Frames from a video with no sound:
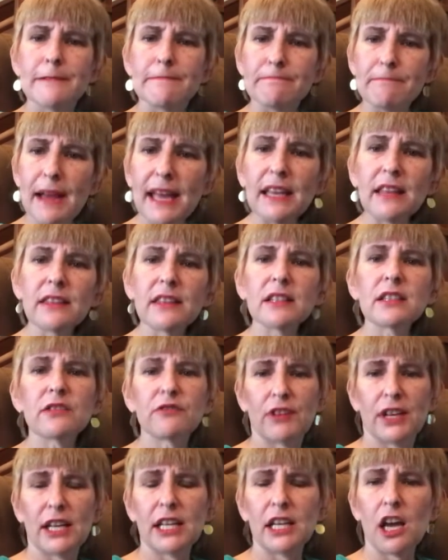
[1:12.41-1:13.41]
make this
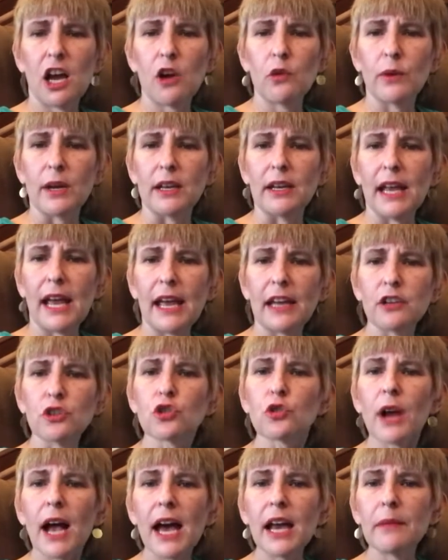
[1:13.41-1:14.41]
video and, and
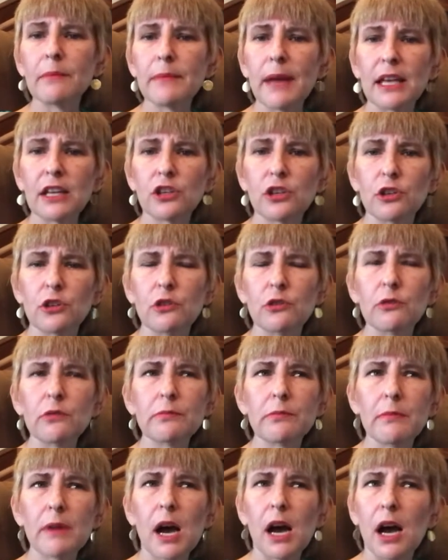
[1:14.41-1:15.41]
try to make you
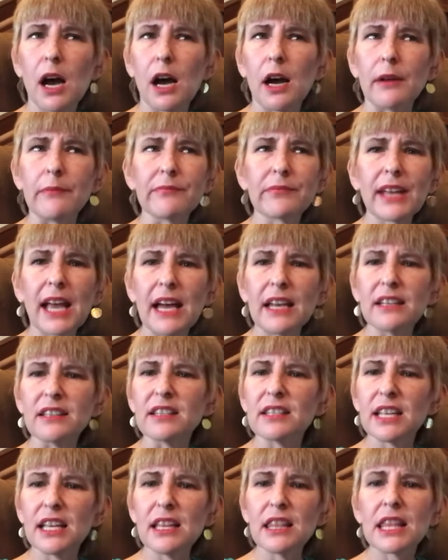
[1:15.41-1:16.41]
um, kind of
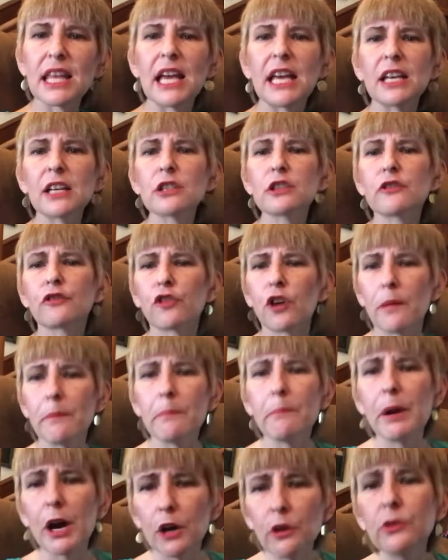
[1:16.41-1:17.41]
see things from
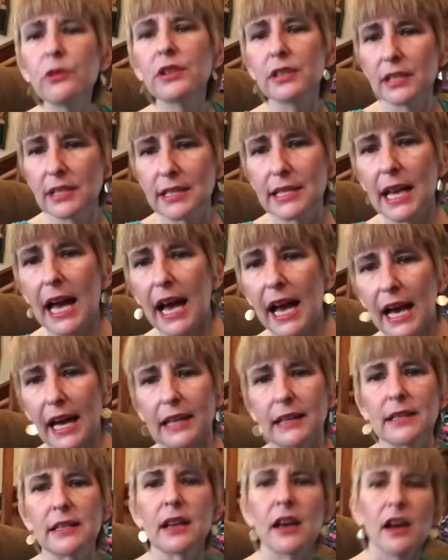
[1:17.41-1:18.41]
both
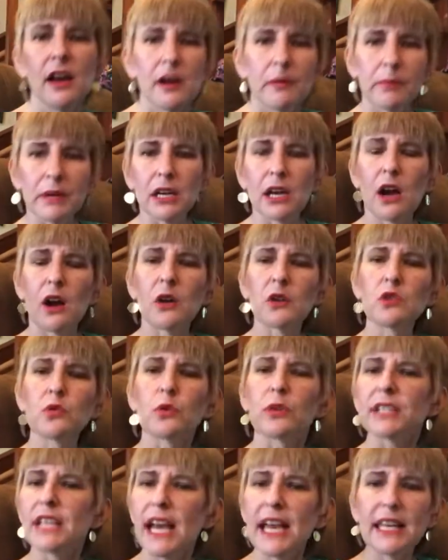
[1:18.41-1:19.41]
sides because
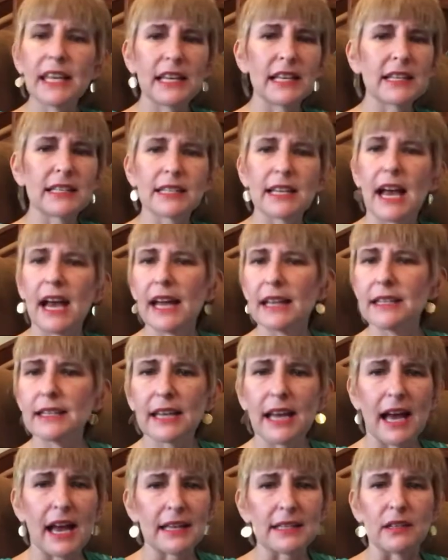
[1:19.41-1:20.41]
we're taking sides,
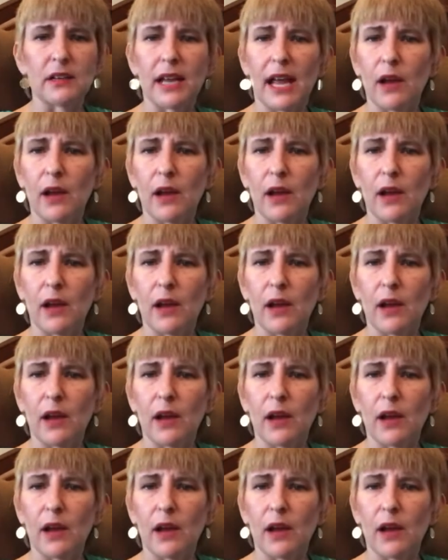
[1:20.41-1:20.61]
guys, and,